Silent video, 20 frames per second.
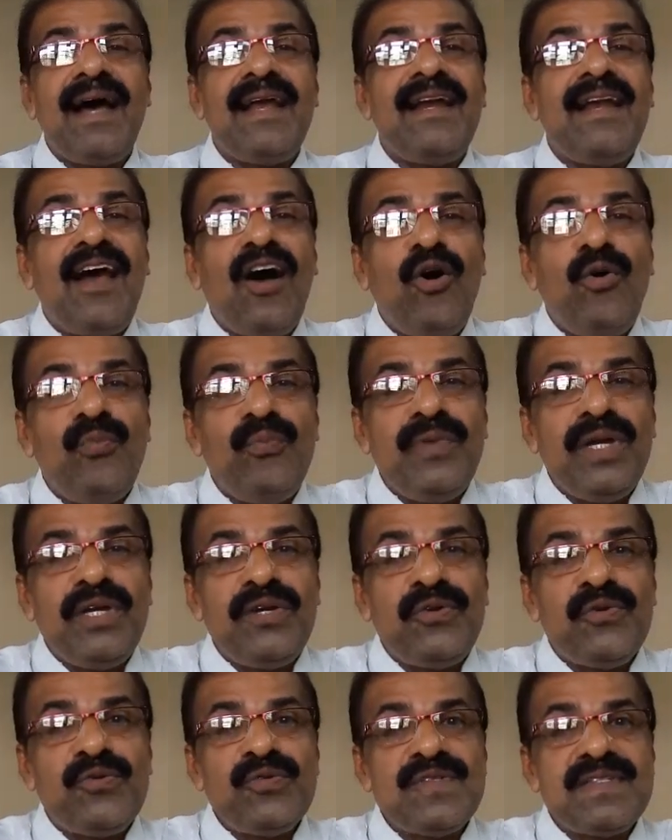allow
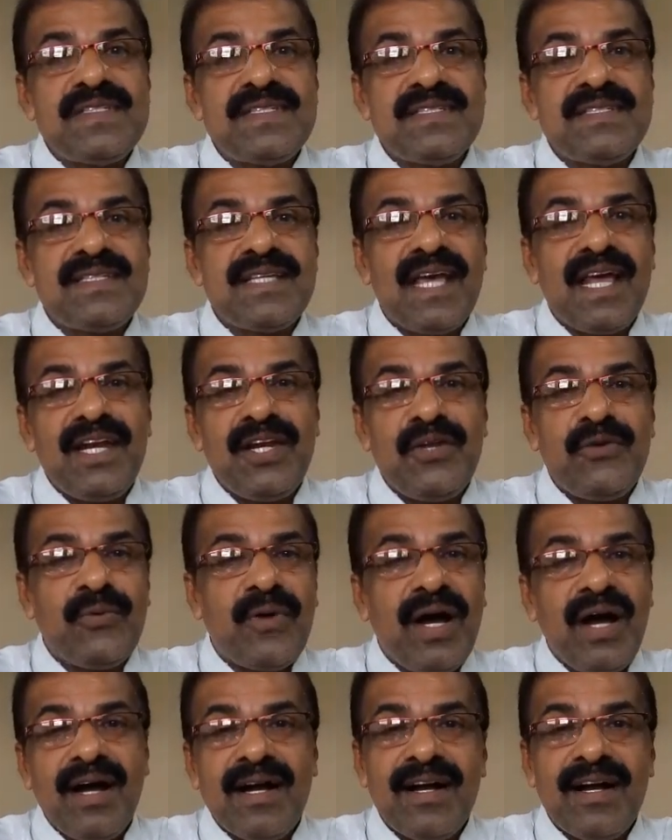me to sell you
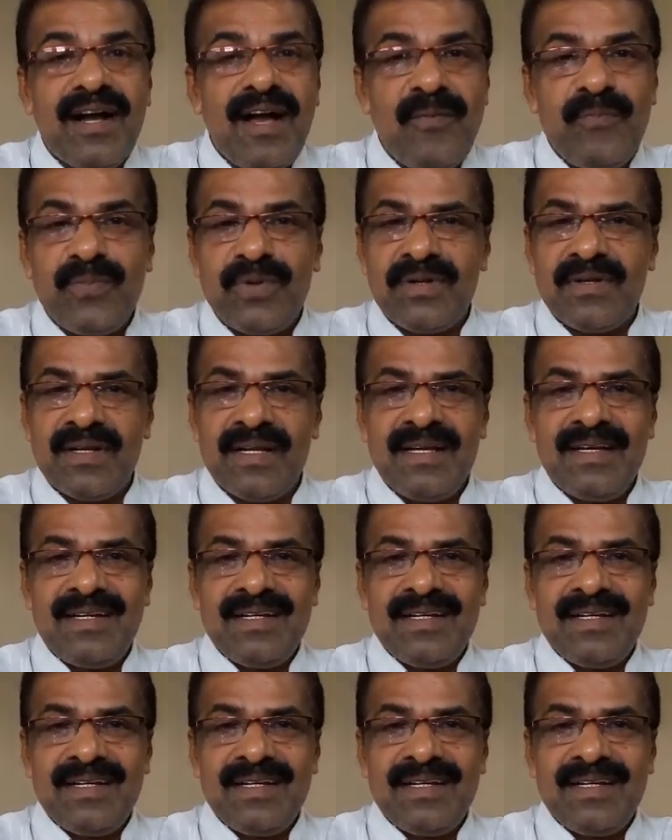a couple.